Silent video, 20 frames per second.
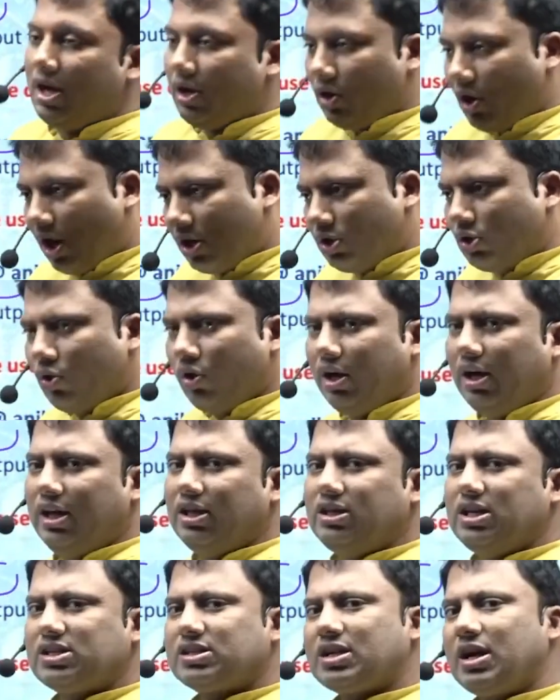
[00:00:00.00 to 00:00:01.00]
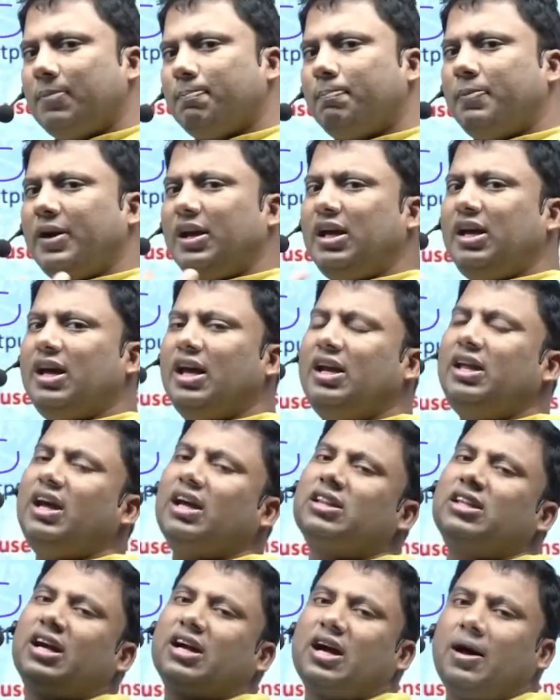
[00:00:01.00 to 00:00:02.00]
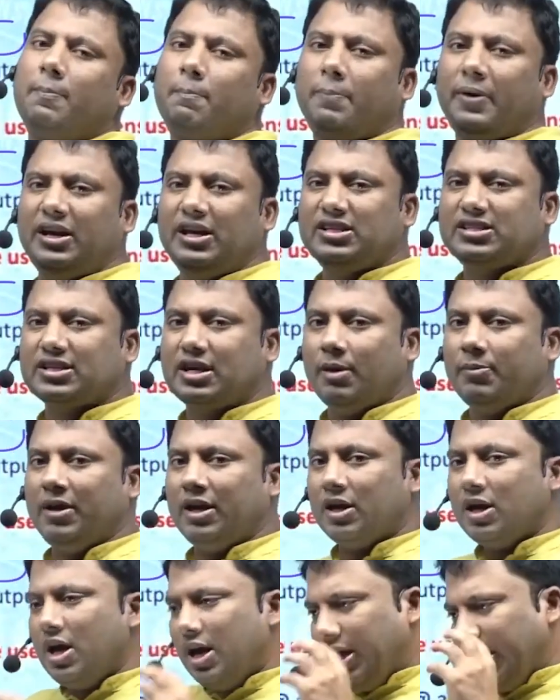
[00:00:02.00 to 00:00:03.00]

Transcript: Not only this company, any other company is coming.